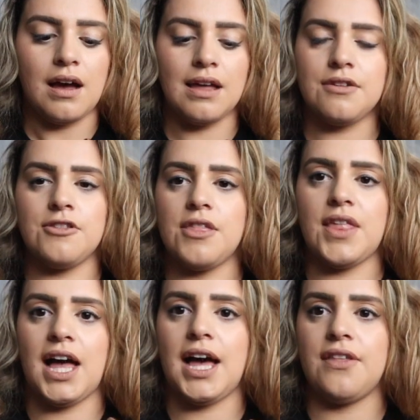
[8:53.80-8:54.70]
other than
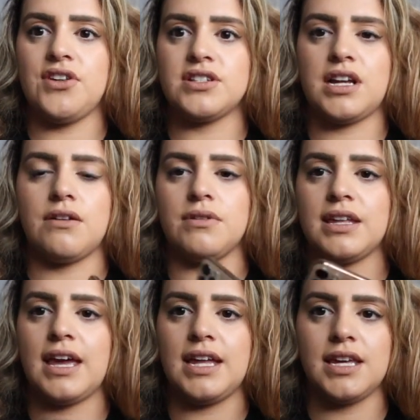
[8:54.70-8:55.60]
that, there's not
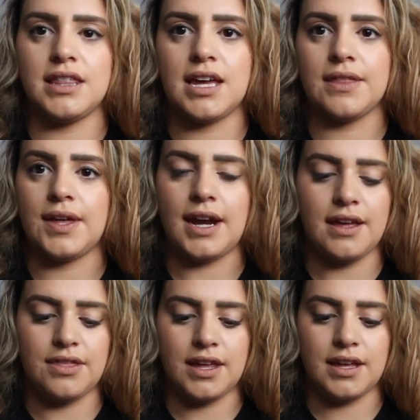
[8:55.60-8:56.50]
really anything that I
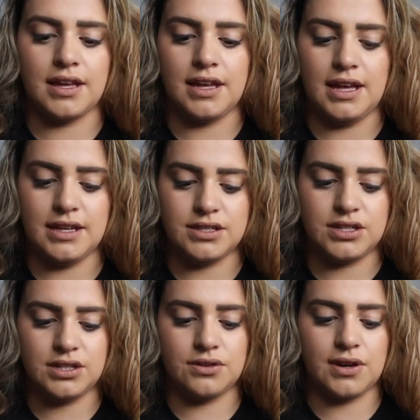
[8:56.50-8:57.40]
think is
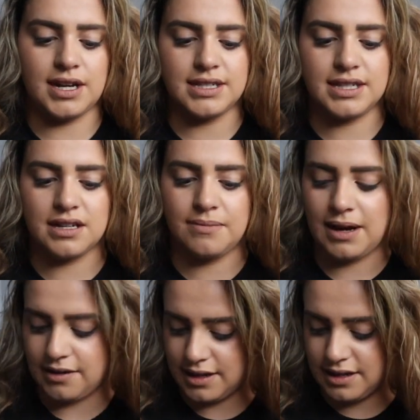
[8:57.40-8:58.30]
too crazy
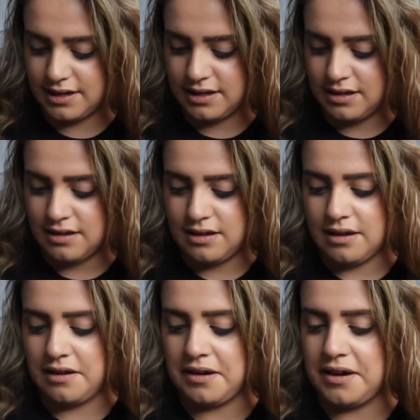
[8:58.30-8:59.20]
about it.
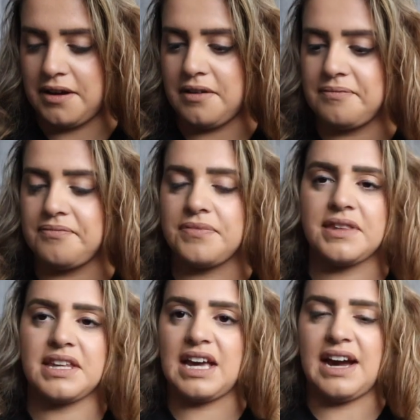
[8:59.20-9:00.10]

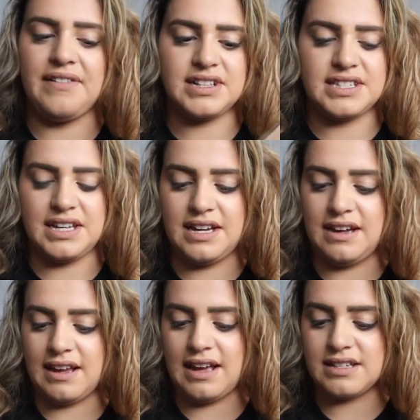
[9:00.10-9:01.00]
Yeah, that's
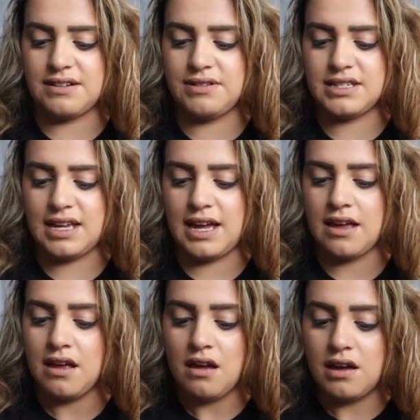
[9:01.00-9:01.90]
it, I guess I would say.
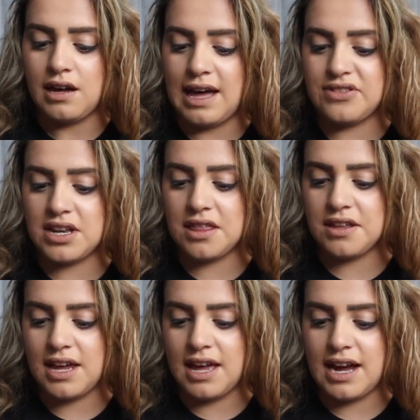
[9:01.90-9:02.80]
At the end of the
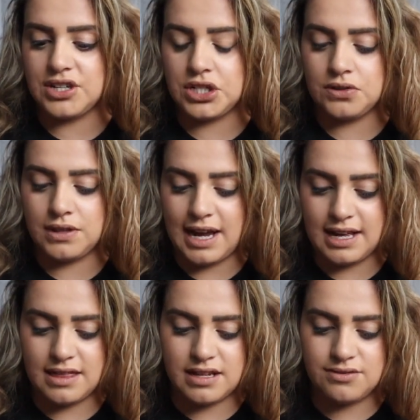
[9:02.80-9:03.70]
day, I do
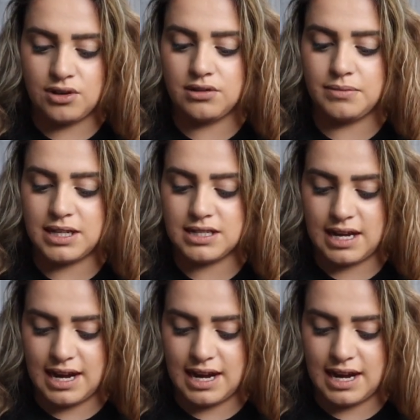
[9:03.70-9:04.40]
like this phone because